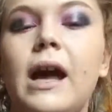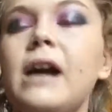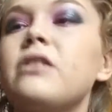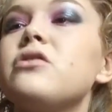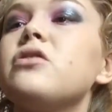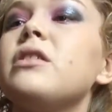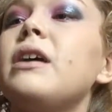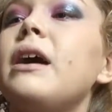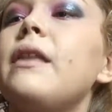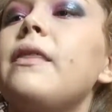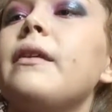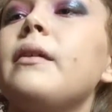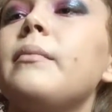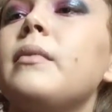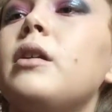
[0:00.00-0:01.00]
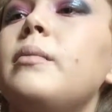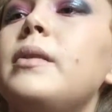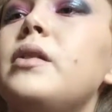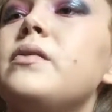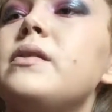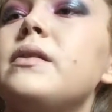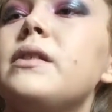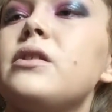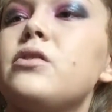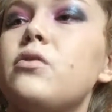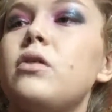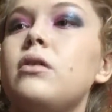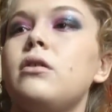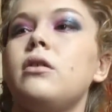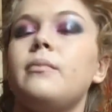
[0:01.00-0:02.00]
actually, I think I'm going to be using this
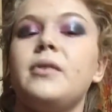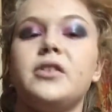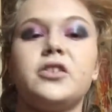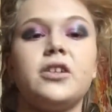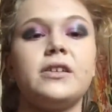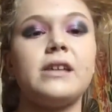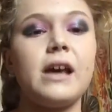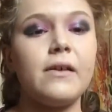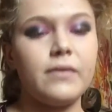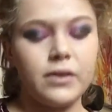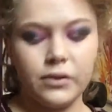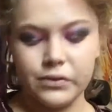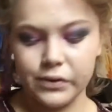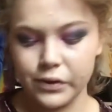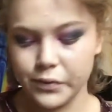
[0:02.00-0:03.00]
contour brush because I haven't used